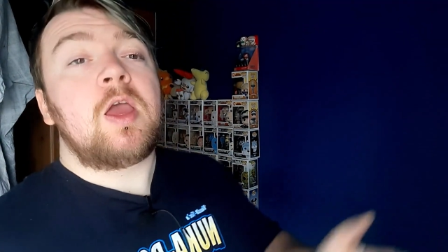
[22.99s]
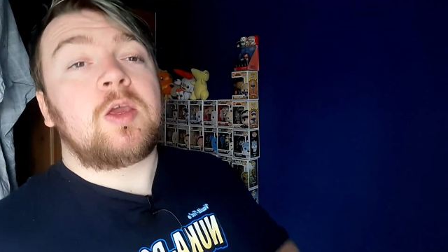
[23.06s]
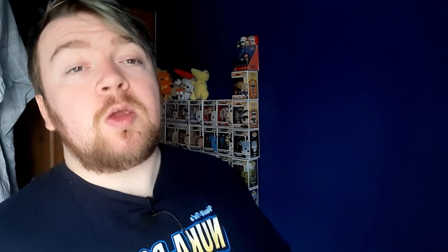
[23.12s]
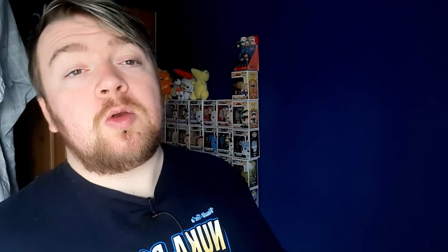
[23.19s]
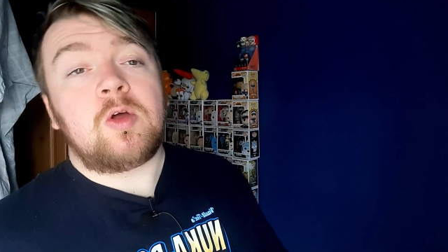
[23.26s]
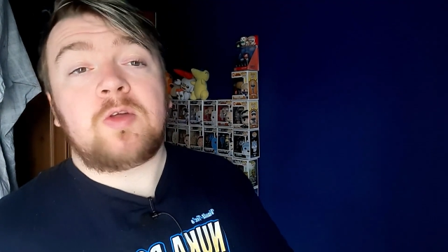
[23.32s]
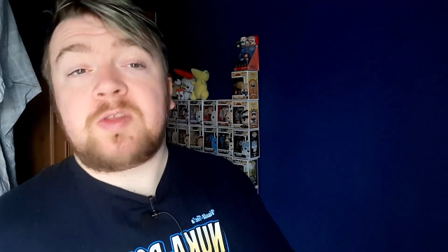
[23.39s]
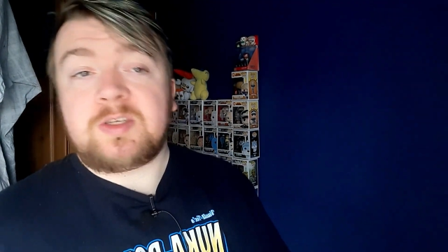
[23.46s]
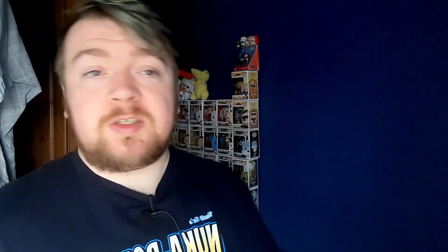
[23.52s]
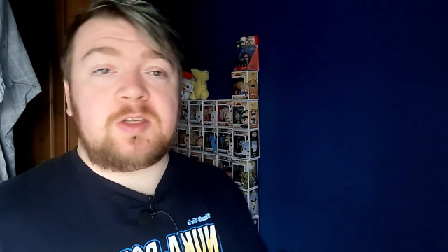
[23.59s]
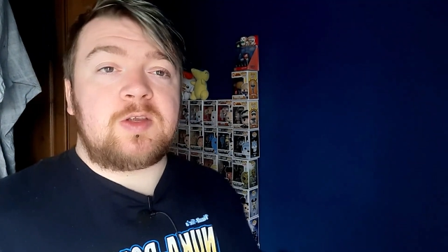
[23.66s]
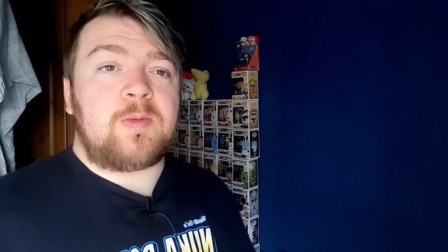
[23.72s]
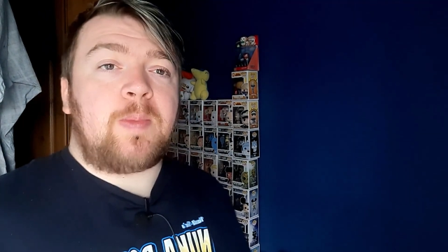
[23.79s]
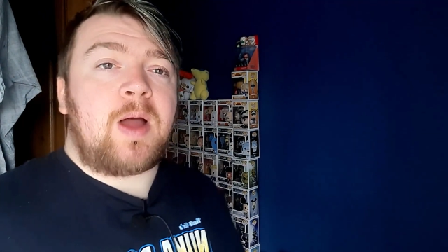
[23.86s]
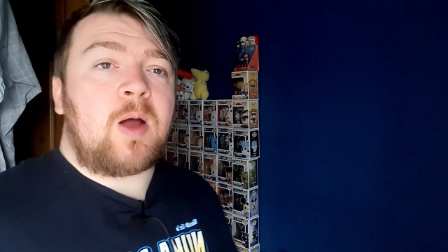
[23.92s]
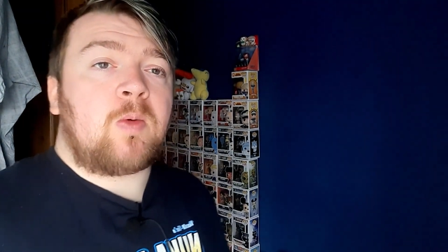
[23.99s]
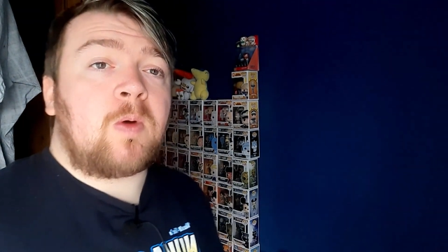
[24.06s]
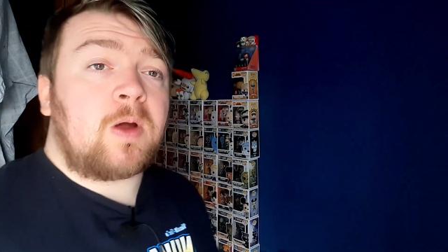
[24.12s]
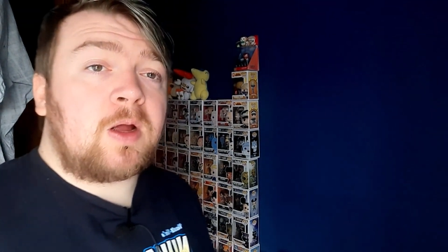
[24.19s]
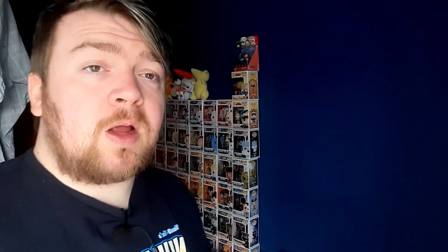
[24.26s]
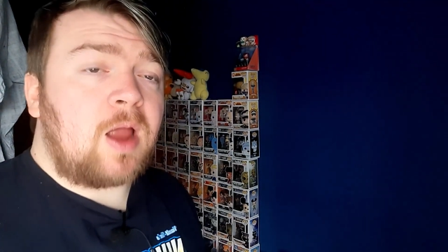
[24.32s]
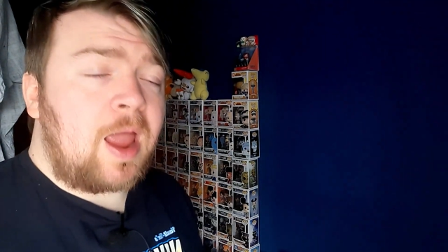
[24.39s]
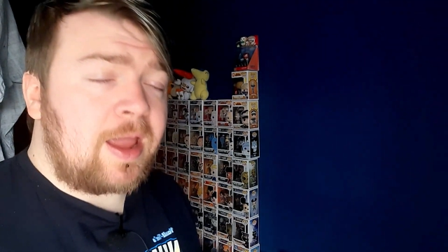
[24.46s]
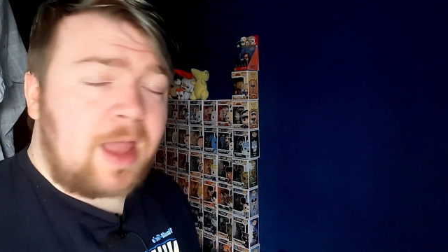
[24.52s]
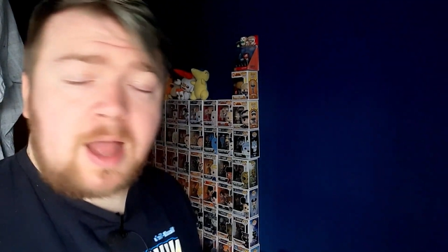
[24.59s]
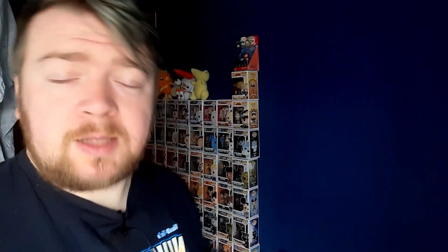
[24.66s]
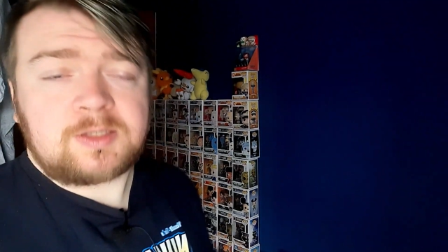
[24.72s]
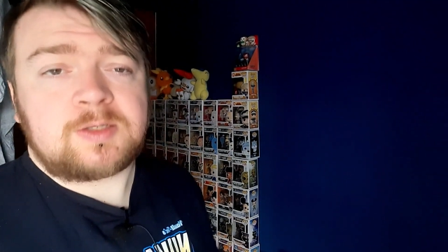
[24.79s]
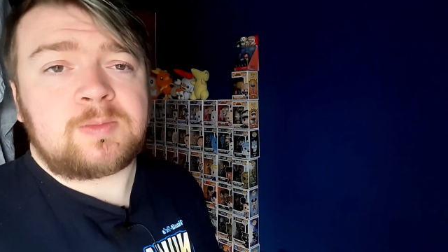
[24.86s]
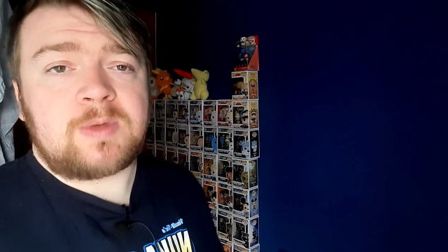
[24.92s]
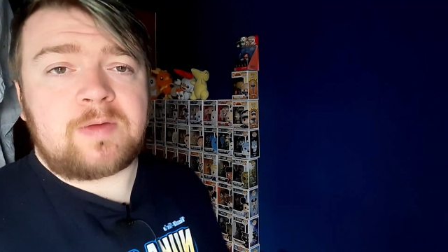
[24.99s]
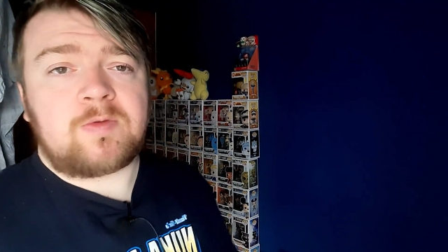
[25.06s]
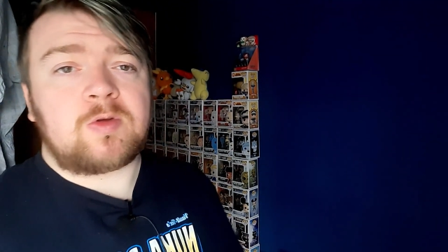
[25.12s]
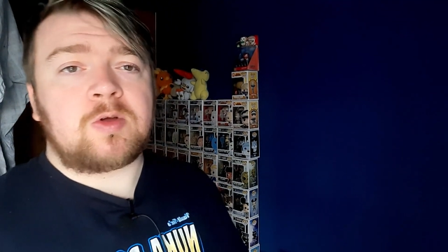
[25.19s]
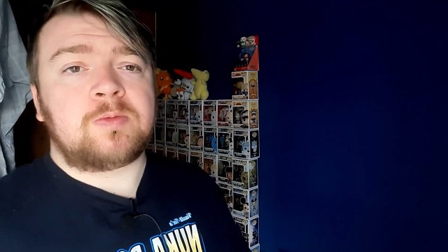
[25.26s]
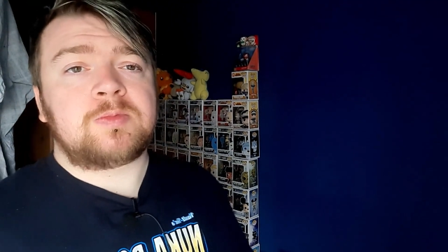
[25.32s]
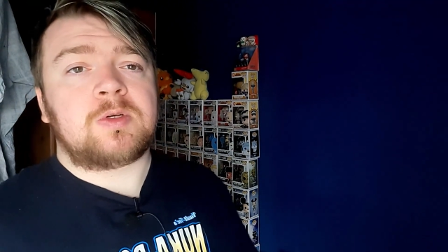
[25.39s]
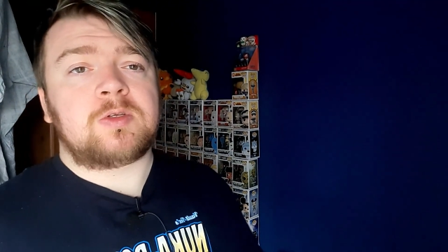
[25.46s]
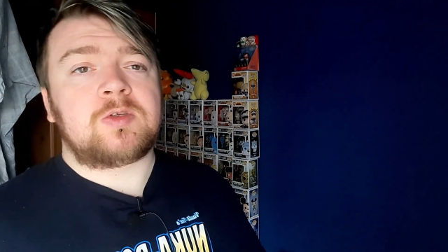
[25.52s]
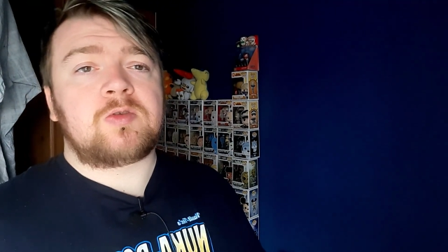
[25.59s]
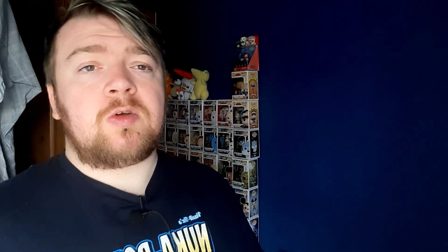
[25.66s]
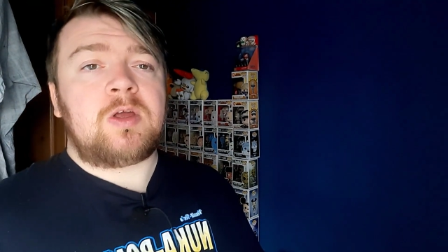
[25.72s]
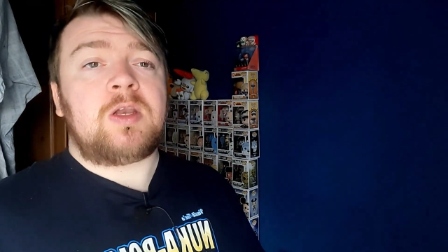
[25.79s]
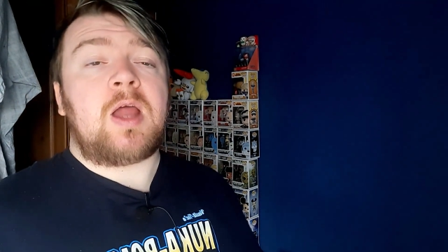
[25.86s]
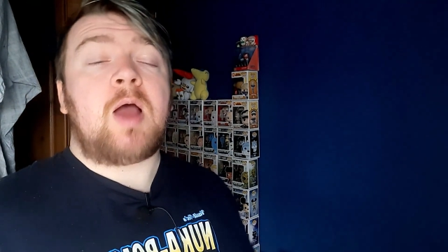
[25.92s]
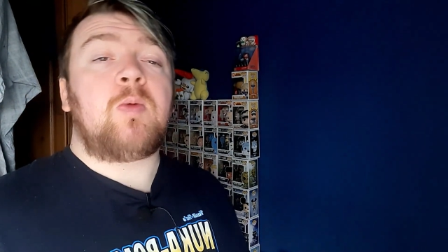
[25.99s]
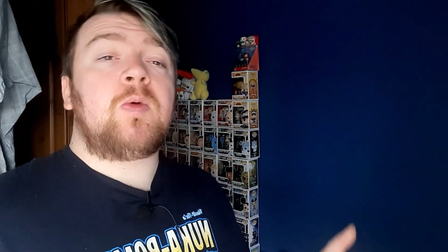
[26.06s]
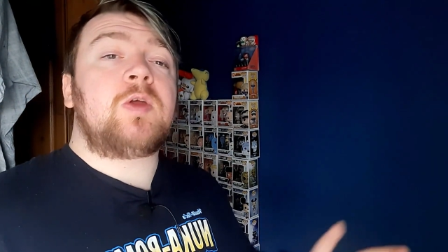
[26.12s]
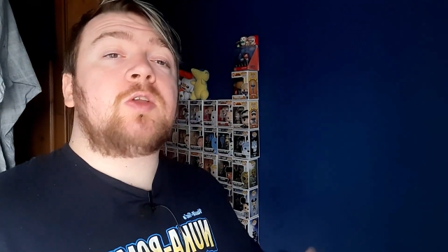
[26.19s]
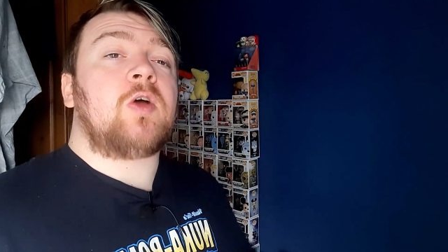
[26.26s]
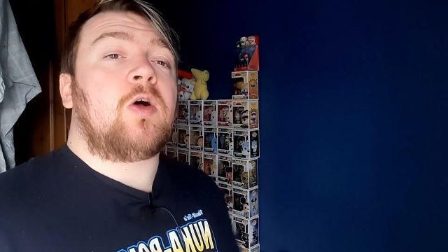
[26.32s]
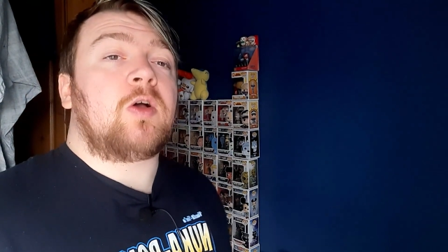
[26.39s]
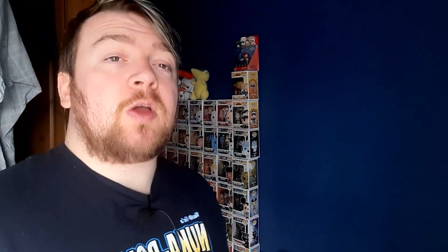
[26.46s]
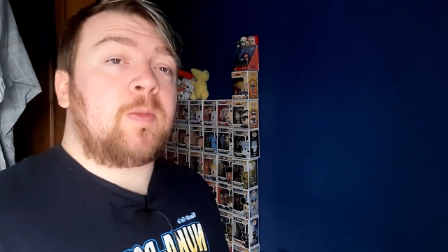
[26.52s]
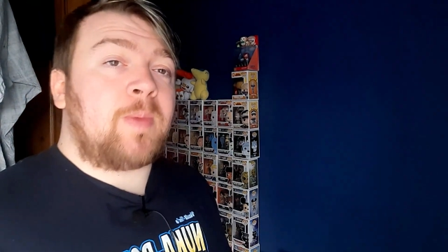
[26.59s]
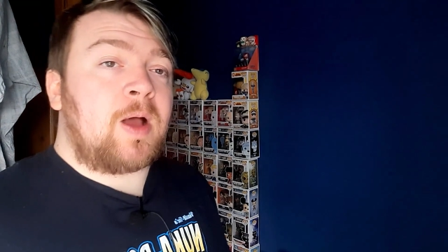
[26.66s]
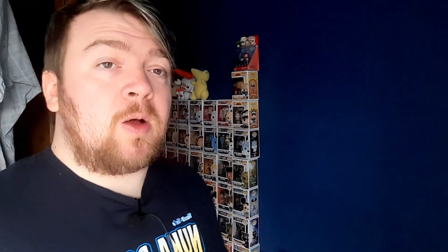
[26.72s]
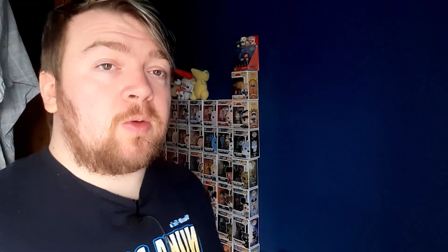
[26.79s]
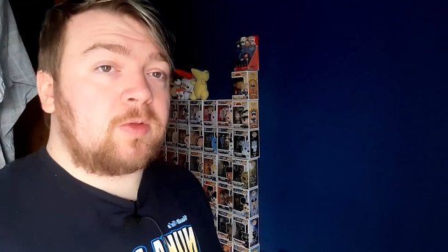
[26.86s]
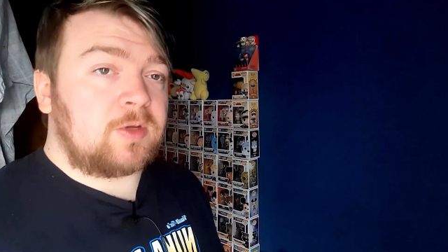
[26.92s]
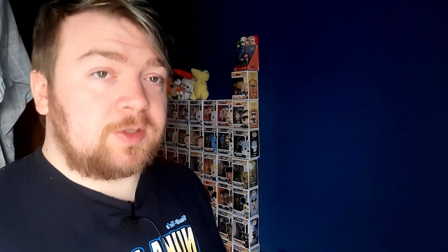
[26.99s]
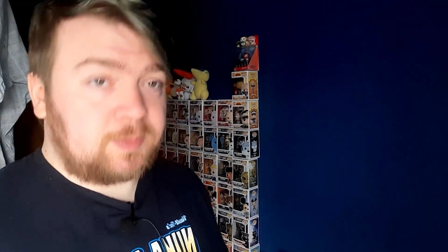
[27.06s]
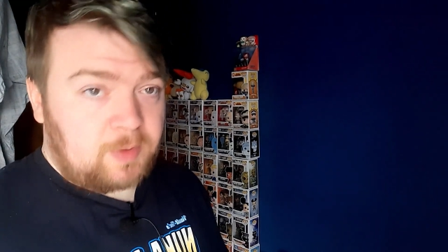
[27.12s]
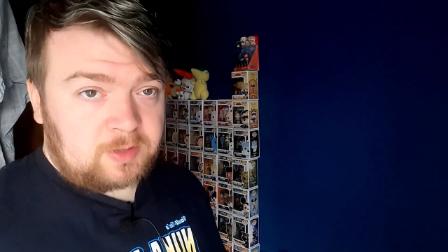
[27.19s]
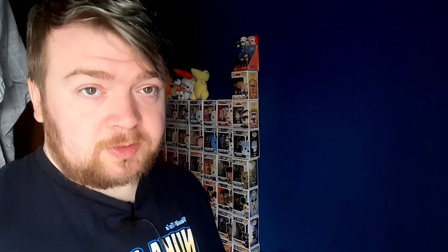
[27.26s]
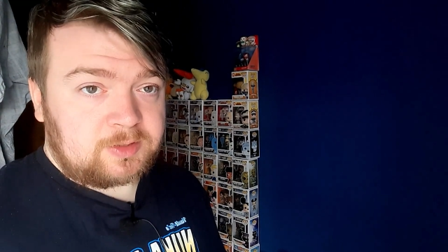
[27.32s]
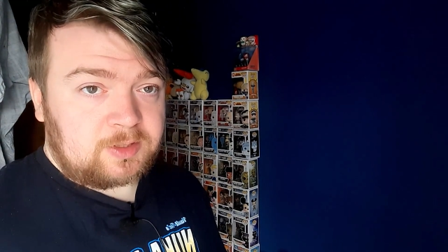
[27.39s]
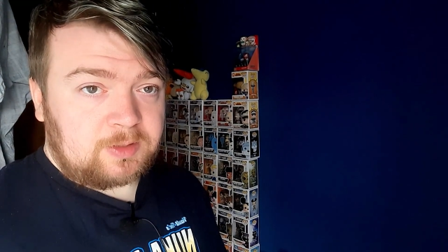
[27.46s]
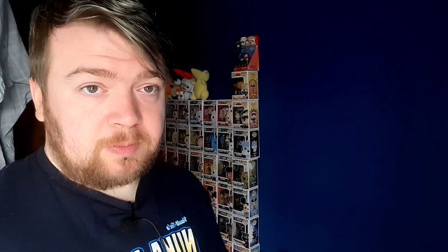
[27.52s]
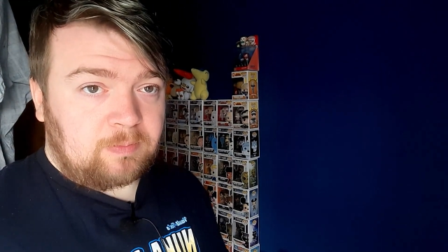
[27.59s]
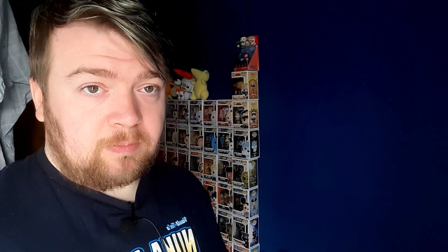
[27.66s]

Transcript: you know this is the part where a handsome devil comes on screen and we talk about the sponsor.